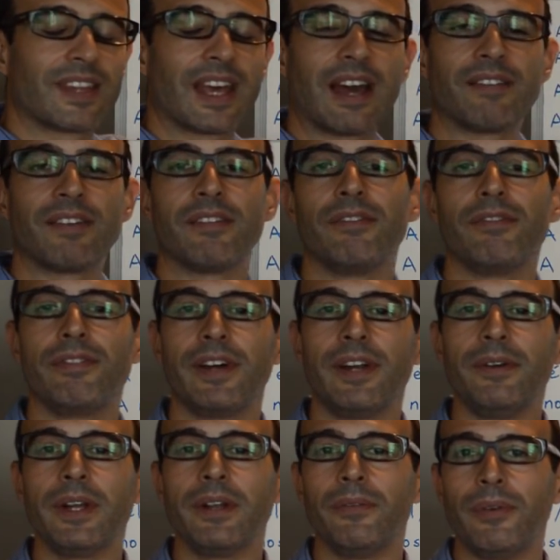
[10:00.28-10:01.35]
have a
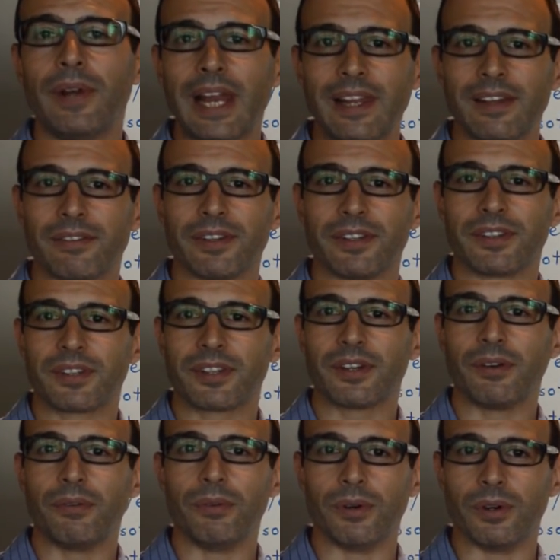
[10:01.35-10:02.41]
very relevant
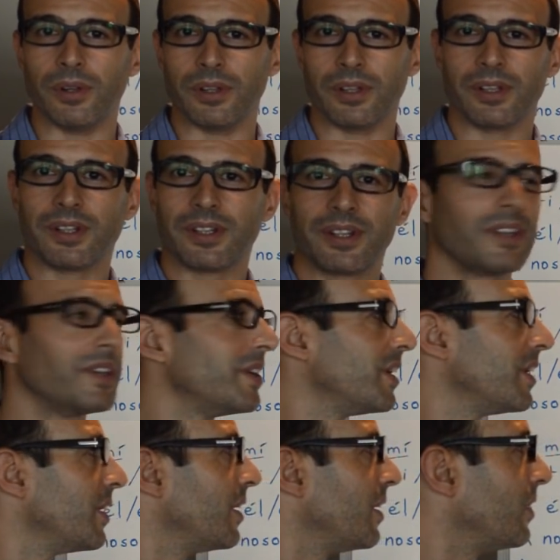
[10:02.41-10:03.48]
role.
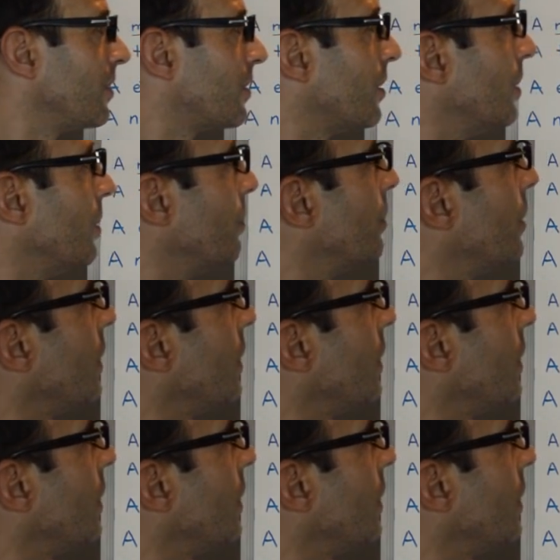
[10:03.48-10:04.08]
So